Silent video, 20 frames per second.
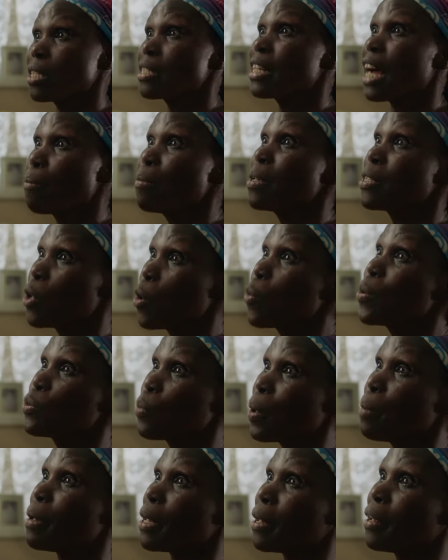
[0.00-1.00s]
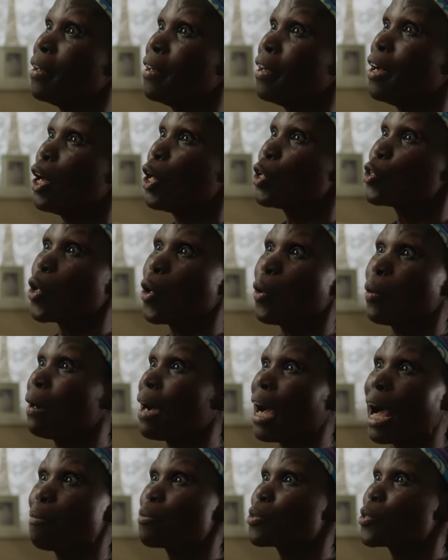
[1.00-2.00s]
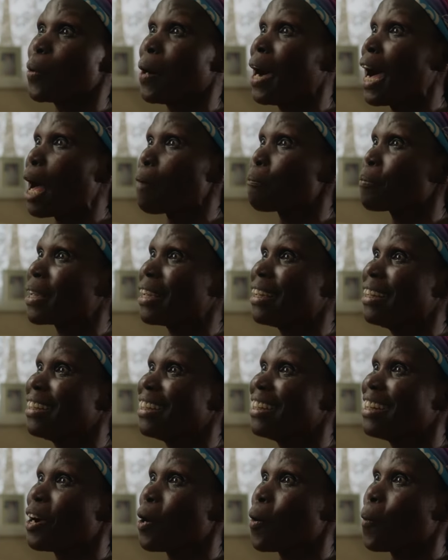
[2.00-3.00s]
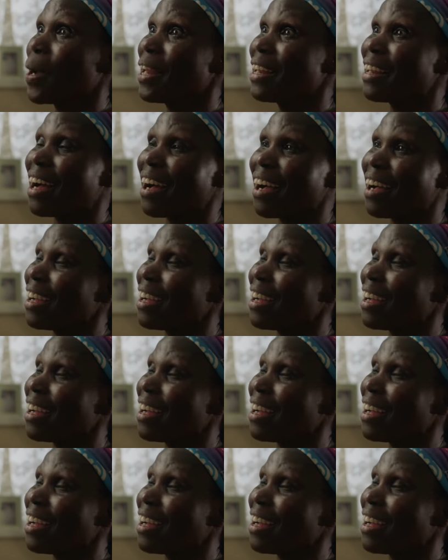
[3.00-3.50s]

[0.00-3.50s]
of the time, it's always women. So I'm so happy when